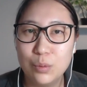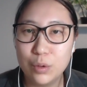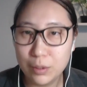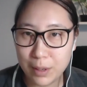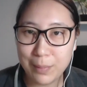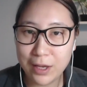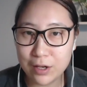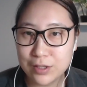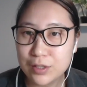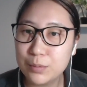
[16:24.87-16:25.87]
where my main
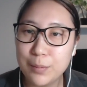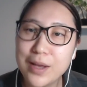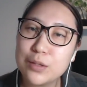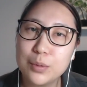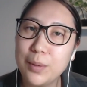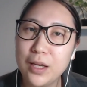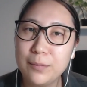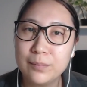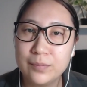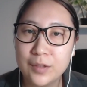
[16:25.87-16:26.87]
customer base will be,